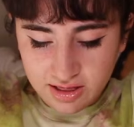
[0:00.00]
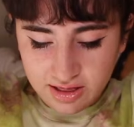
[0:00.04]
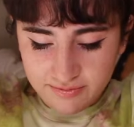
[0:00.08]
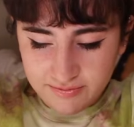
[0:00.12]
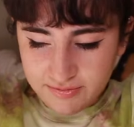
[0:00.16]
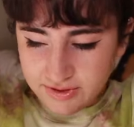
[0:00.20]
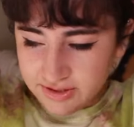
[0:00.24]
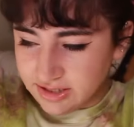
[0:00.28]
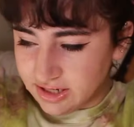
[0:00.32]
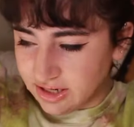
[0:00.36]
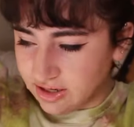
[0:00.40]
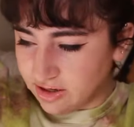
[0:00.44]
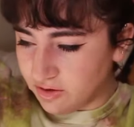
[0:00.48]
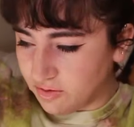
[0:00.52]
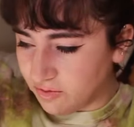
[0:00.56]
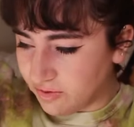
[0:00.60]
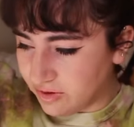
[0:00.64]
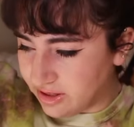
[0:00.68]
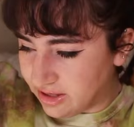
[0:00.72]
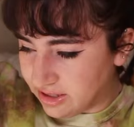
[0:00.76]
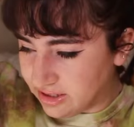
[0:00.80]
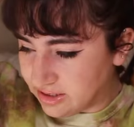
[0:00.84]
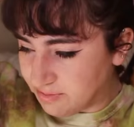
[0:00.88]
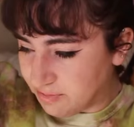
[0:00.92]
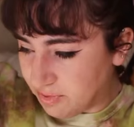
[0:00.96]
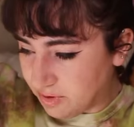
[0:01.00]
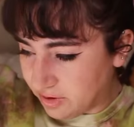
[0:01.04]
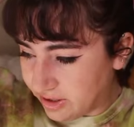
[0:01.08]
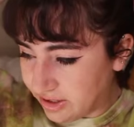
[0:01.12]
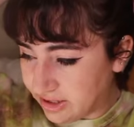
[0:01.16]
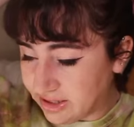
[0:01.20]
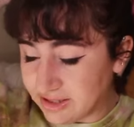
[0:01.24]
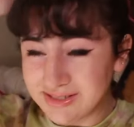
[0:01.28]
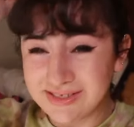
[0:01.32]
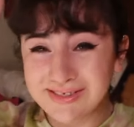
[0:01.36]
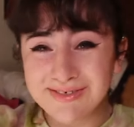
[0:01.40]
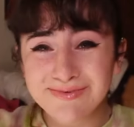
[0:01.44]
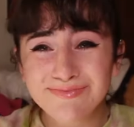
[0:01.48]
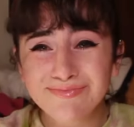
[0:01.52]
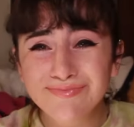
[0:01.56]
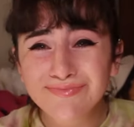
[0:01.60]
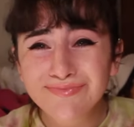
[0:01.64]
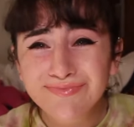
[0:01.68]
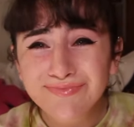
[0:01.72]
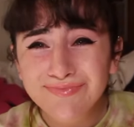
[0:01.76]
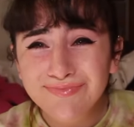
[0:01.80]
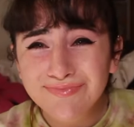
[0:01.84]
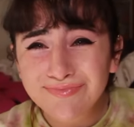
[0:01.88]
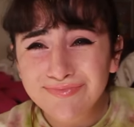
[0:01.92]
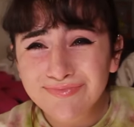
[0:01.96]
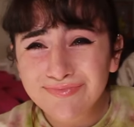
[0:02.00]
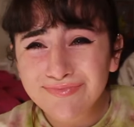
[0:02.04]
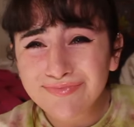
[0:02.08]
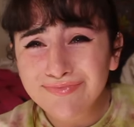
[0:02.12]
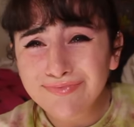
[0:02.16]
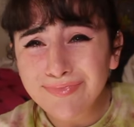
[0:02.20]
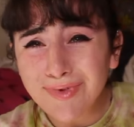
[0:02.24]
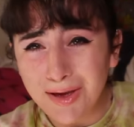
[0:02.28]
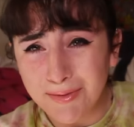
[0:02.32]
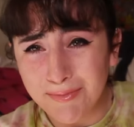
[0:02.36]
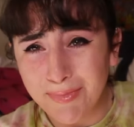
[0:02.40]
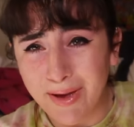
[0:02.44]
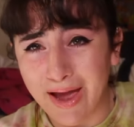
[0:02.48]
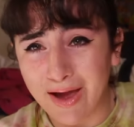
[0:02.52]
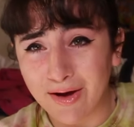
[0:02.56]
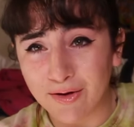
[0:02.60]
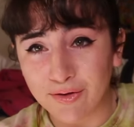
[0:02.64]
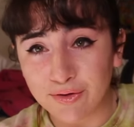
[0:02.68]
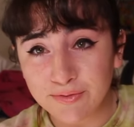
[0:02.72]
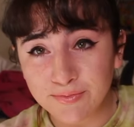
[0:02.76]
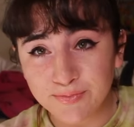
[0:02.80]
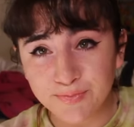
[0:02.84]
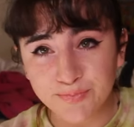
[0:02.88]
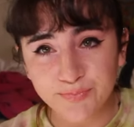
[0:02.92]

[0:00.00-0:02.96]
Let me tell you what this book is about.